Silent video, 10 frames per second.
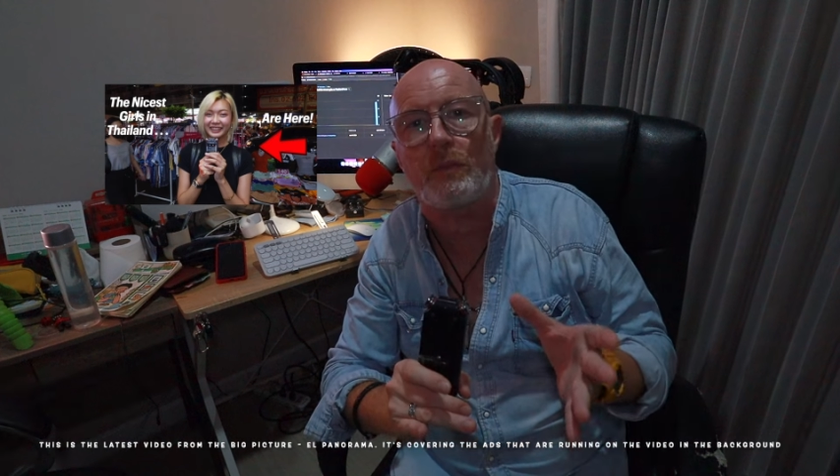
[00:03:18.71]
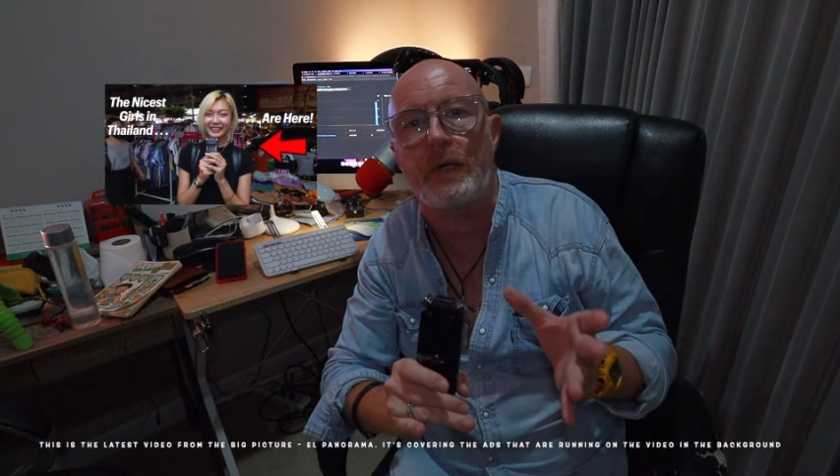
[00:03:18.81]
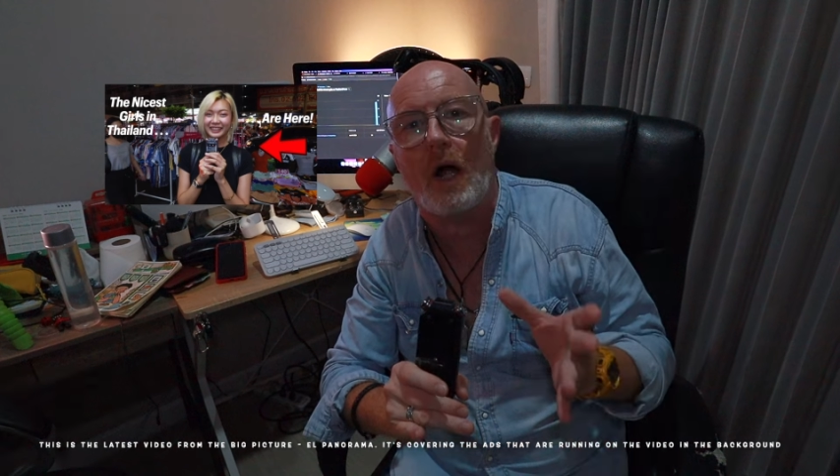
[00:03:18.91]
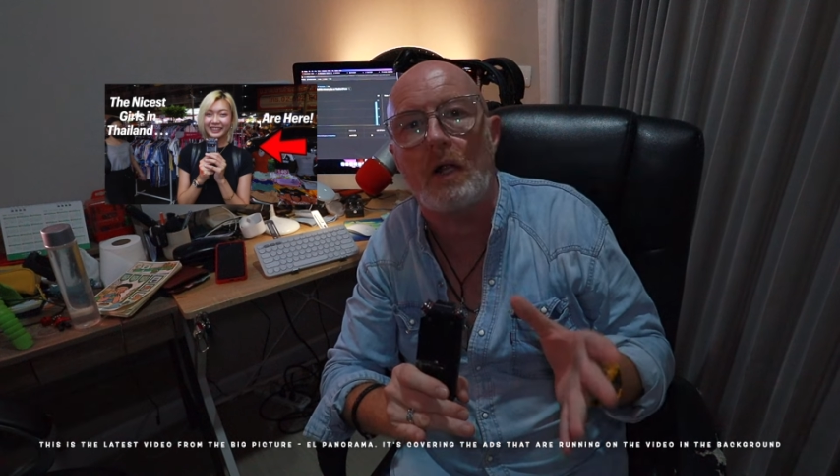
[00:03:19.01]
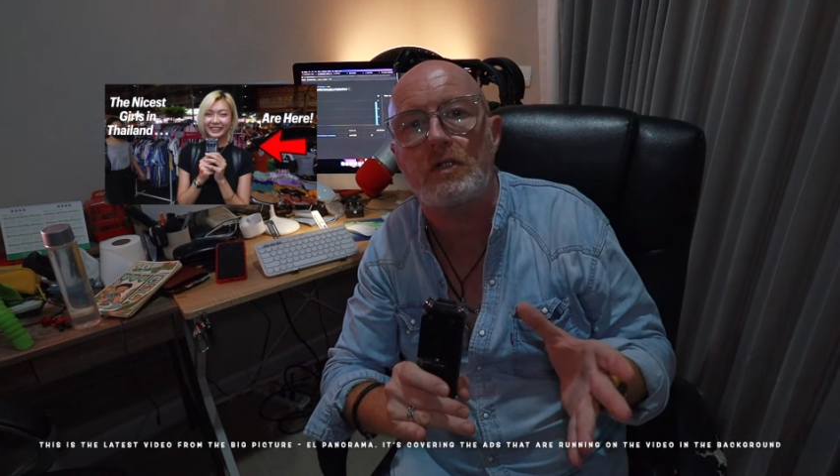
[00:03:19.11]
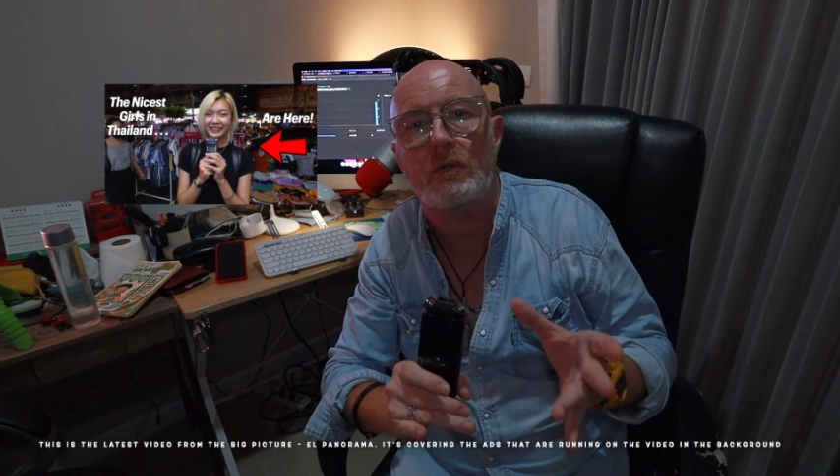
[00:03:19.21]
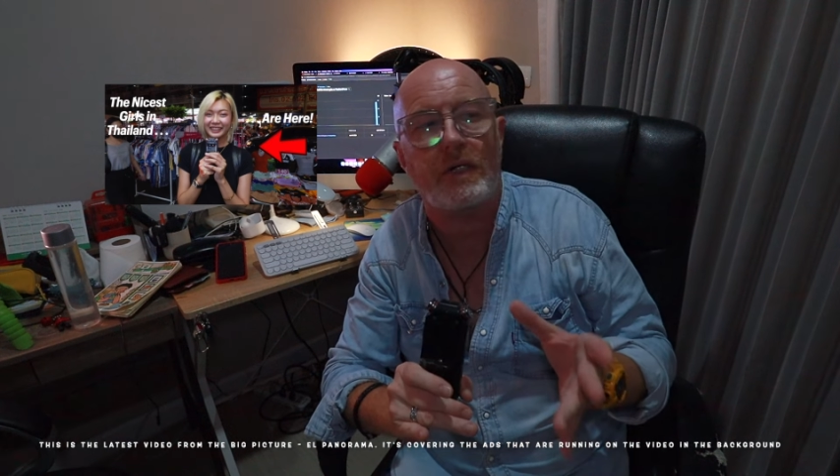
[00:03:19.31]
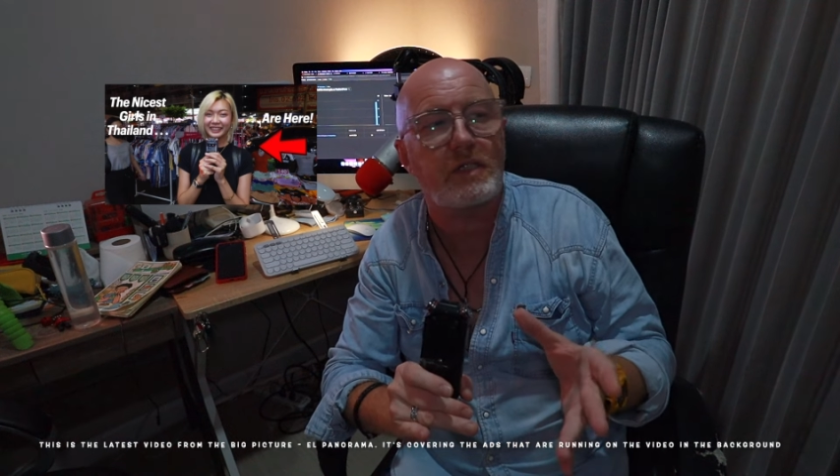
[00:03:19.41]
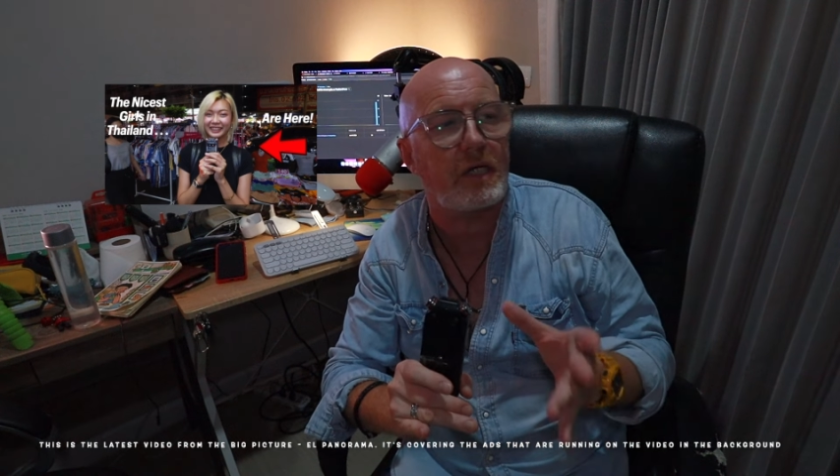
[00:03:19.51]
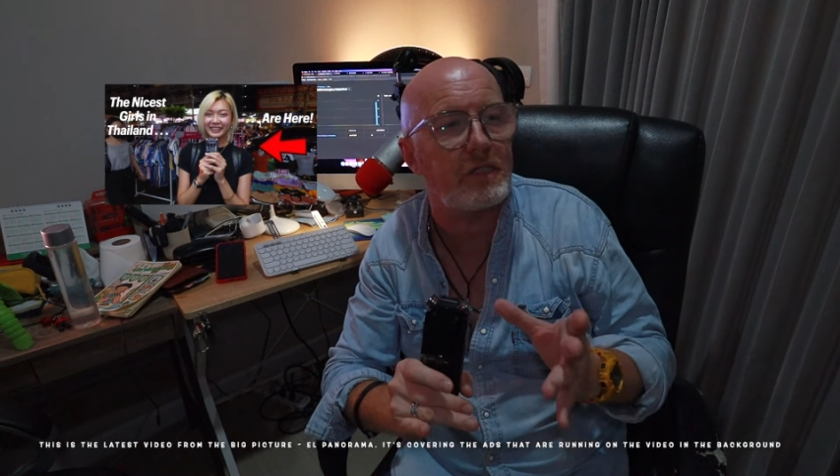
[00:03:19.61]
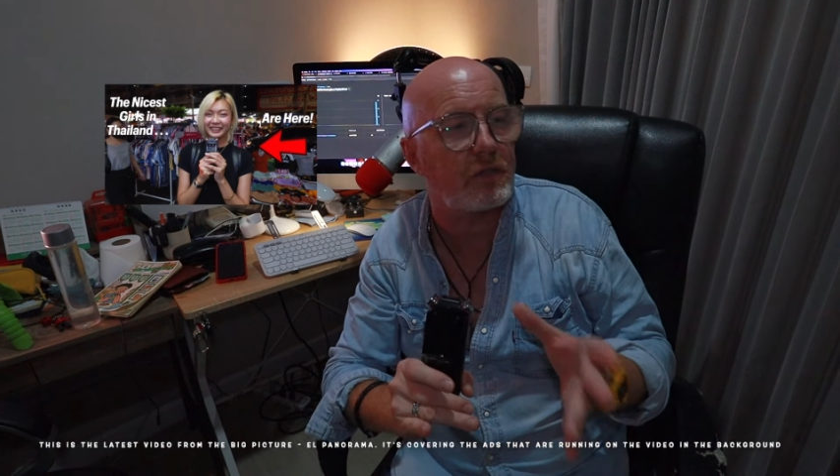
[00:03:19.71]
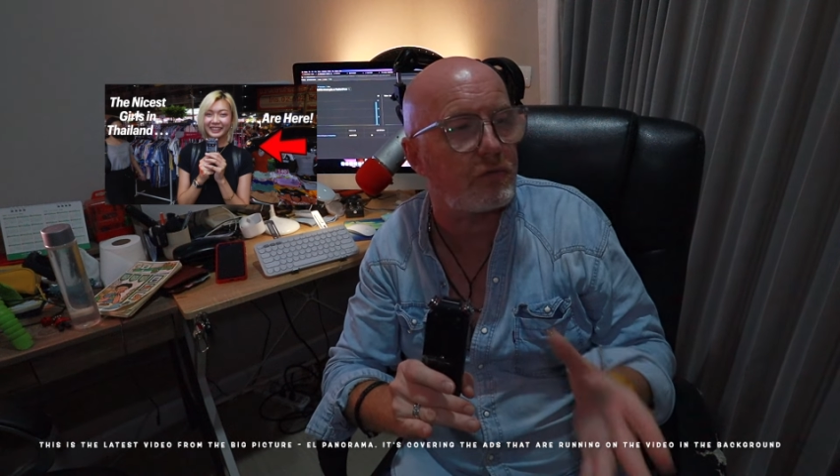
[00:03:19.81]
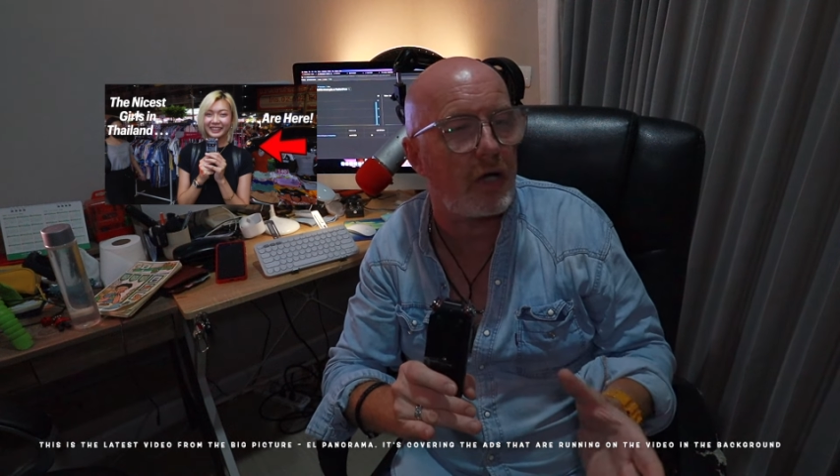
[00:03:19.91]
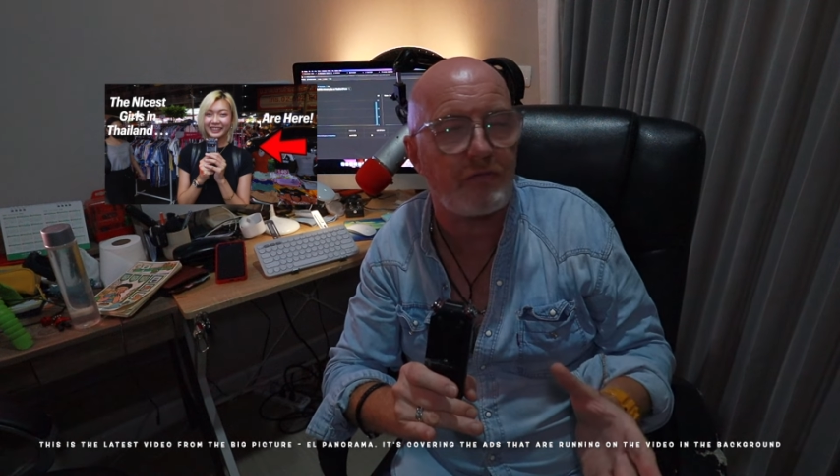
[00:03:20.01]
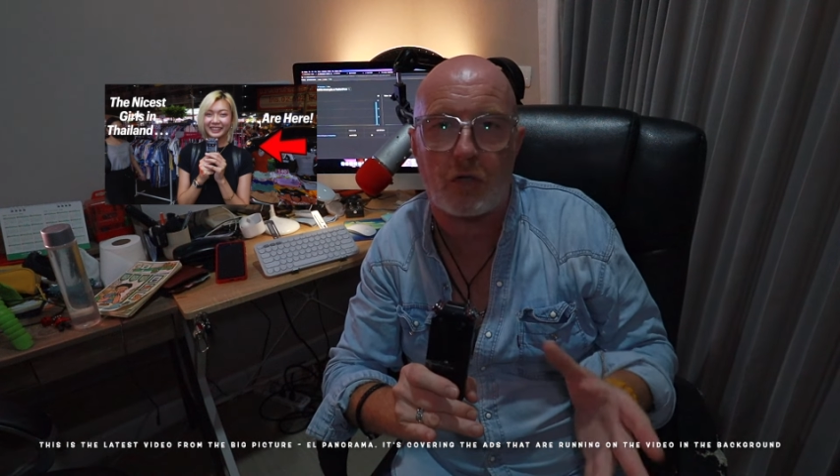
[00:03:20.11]
We all criticise the
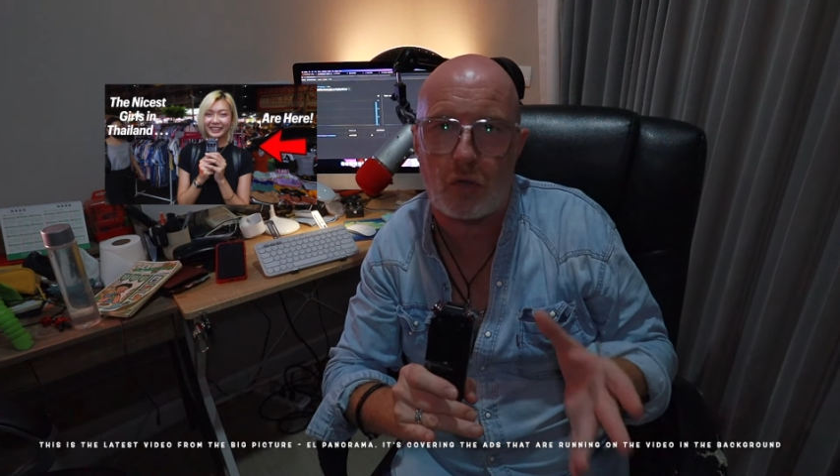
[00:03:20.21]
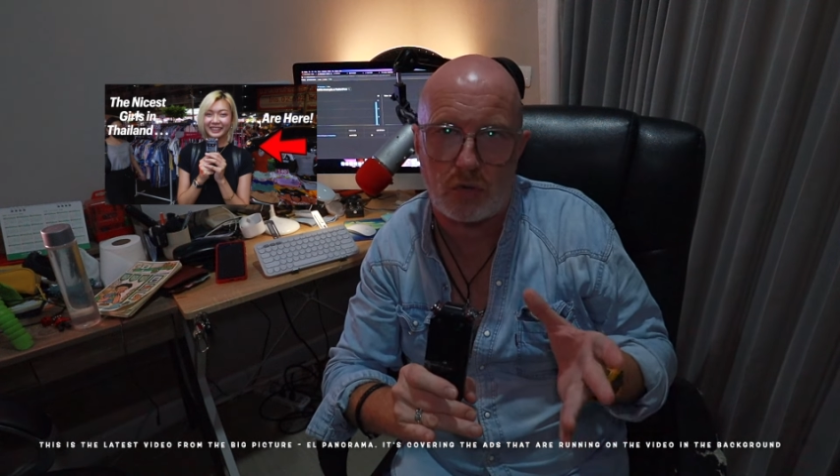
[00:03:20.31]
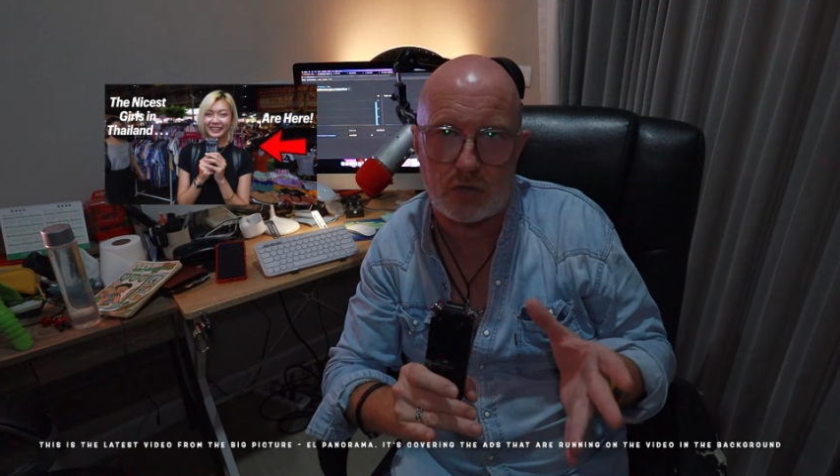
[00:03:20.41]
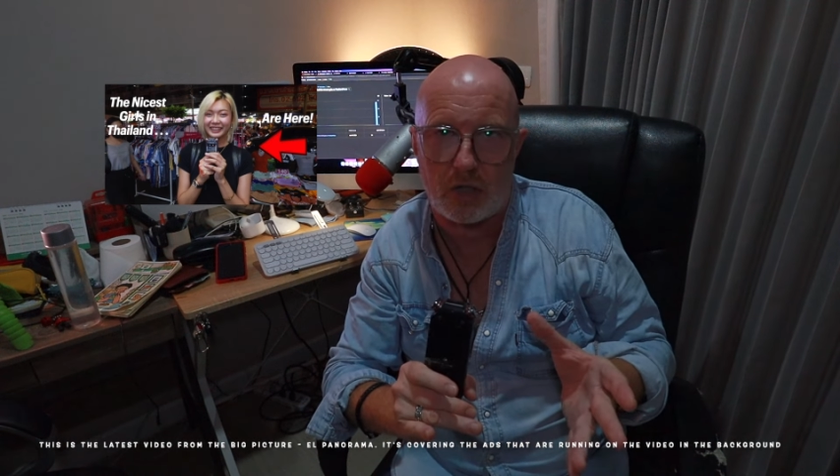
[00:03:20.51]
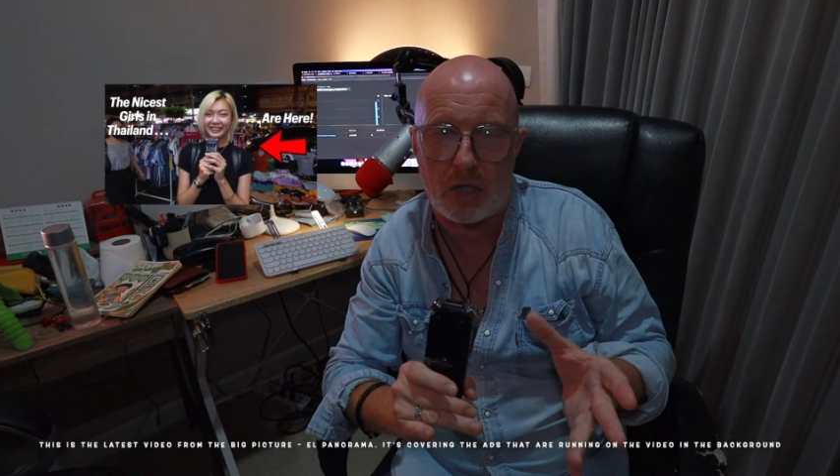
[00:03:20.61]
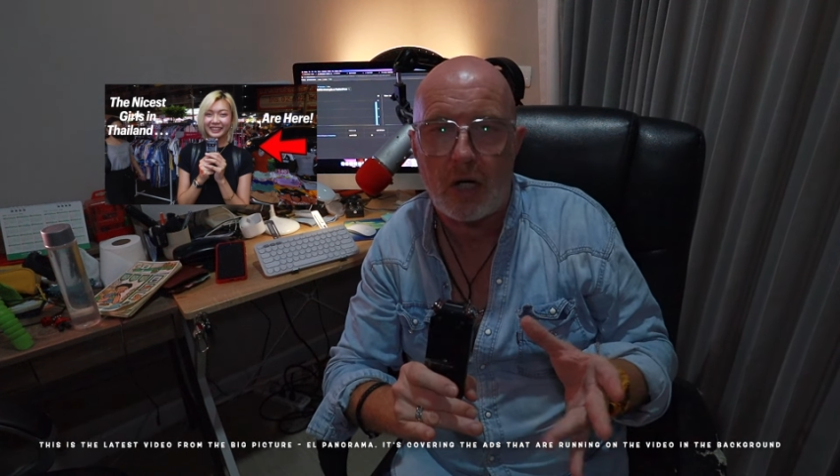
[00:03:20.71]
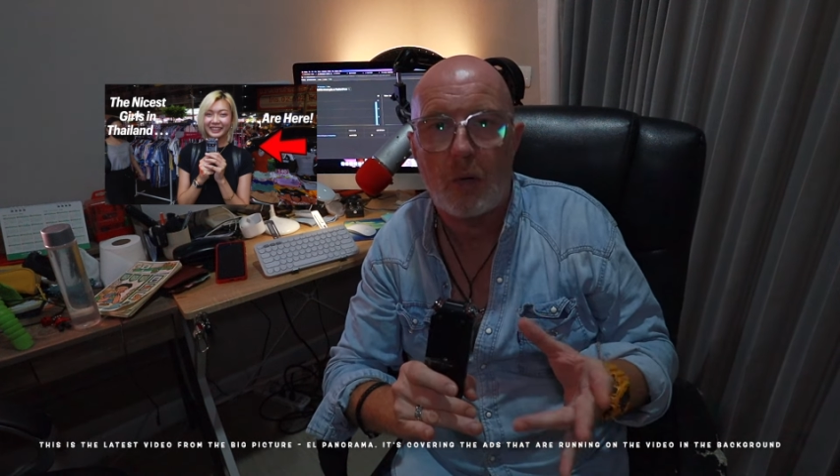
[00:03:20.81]
driving culture.